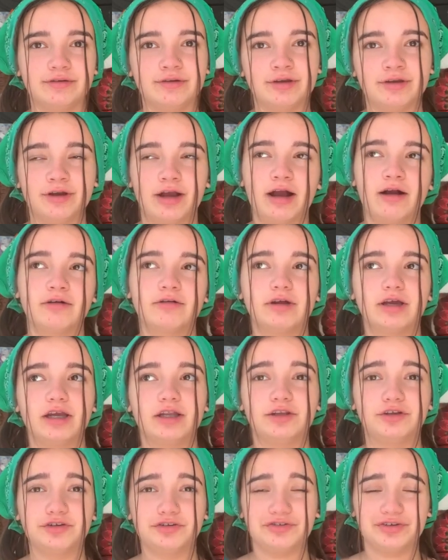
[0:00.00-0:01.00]
it in your house
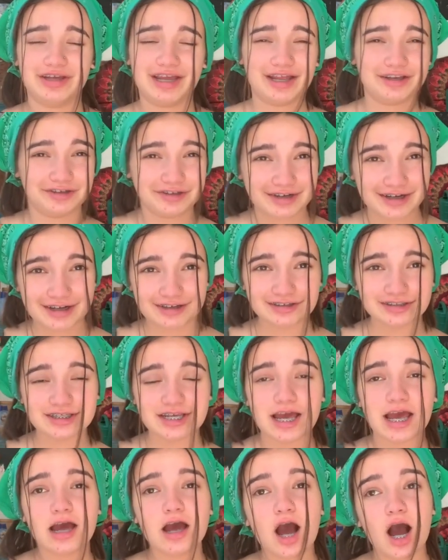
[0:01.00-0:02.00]
and you're doing it at your house.
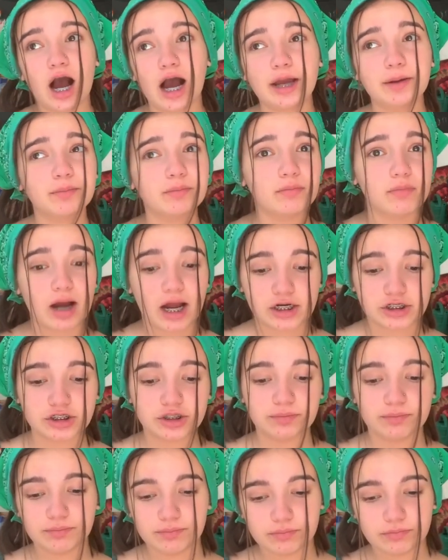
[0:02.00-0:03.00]
I'm
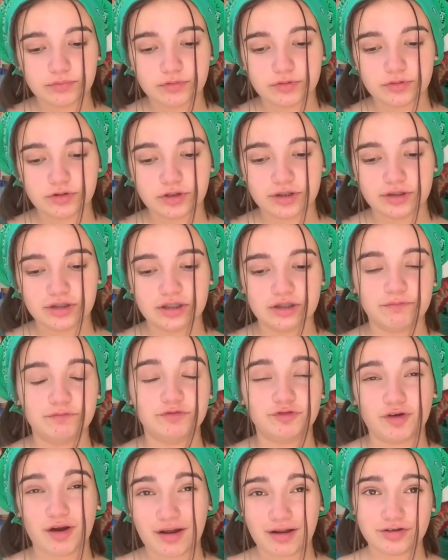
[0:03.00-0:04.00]
actually did
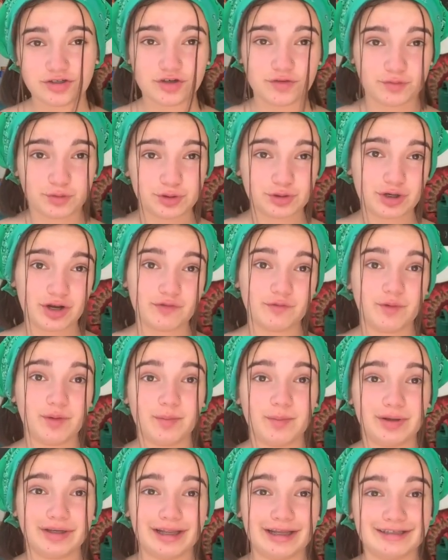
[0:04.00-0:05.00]
the shovel the driveway at
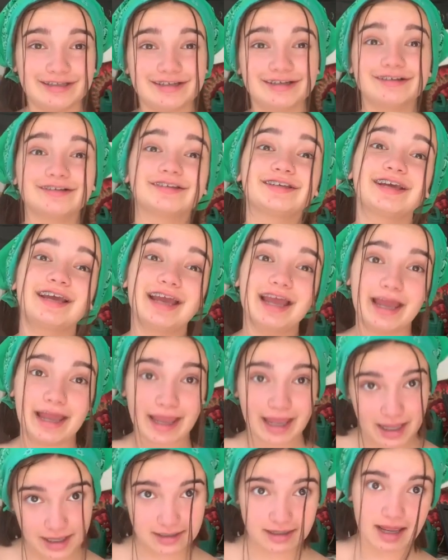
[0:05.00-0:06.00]
my dad's house,
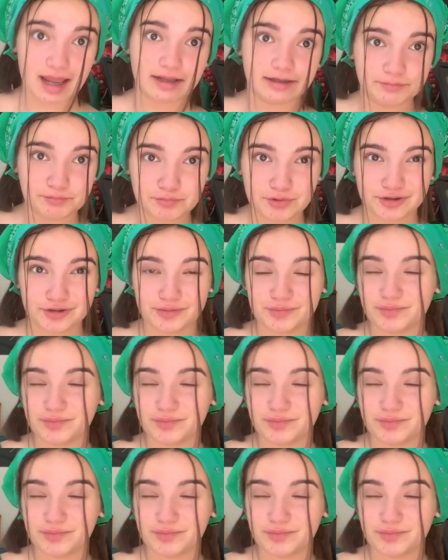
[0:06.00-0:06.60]
and I mowed